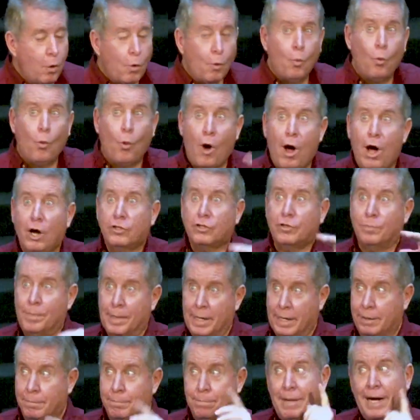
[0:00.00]
walked
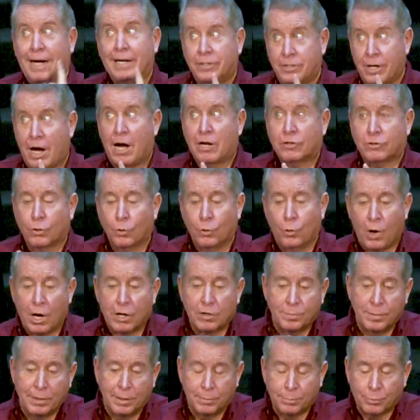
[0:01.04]
me, my doctor
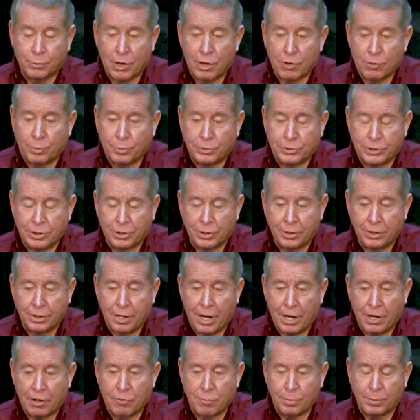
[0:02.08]
walked me in Presbyterian
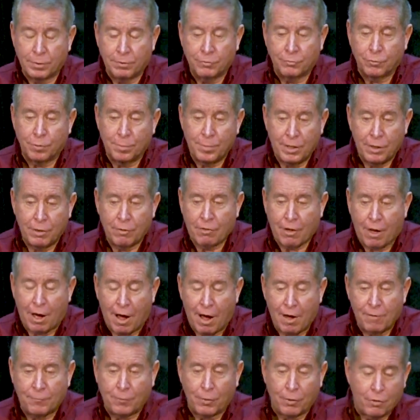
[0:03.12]
Hospital from his
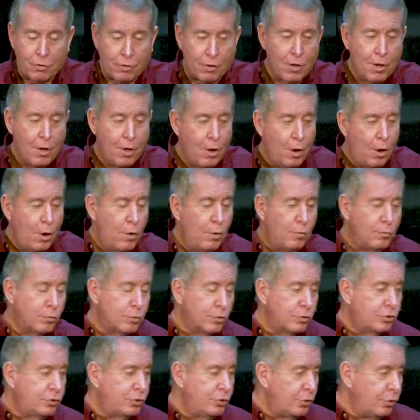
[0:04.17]
office
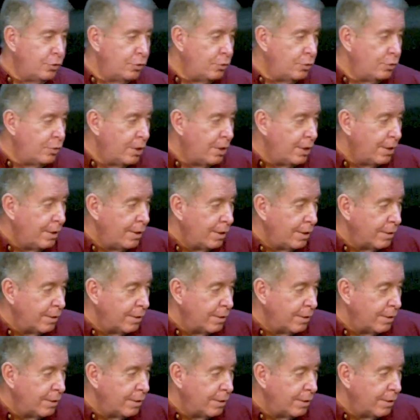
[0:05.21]
over to